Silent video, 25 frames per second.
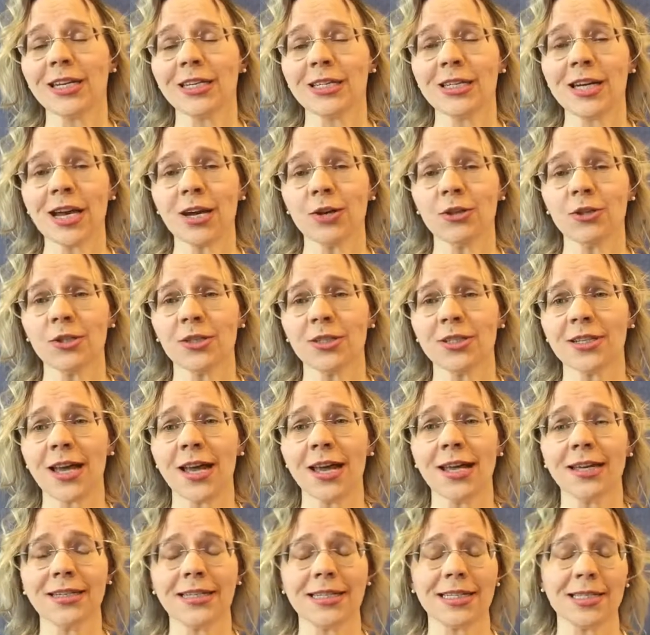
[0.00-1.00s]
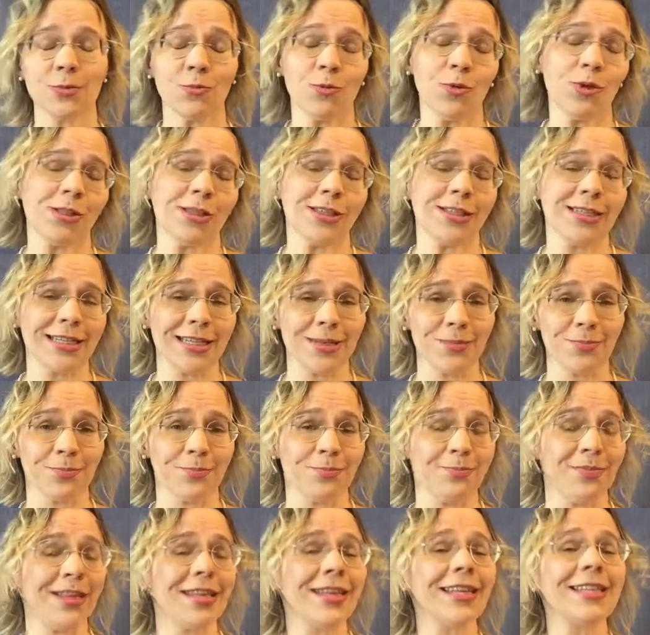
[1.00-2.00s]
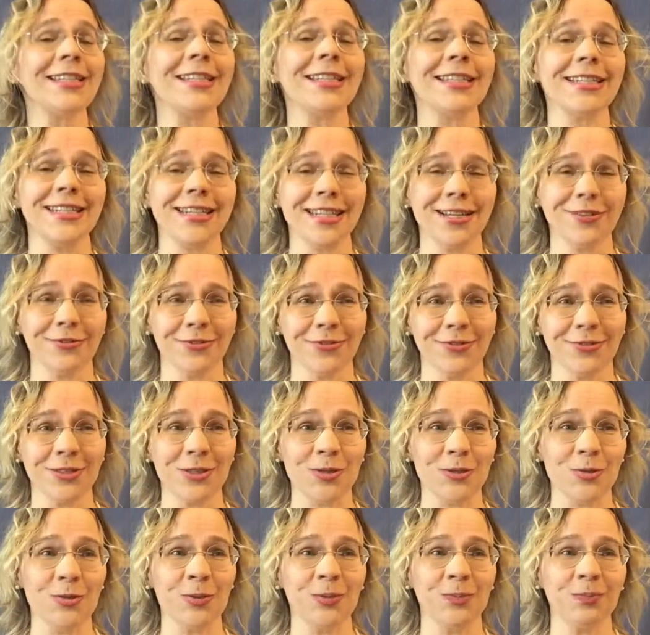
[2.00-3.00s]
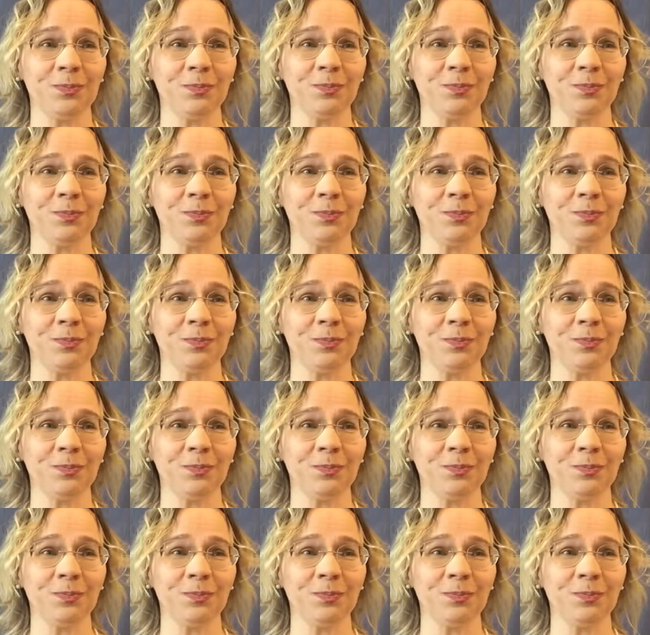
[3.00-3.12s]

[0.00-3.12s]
entire societies will seem easy enough too.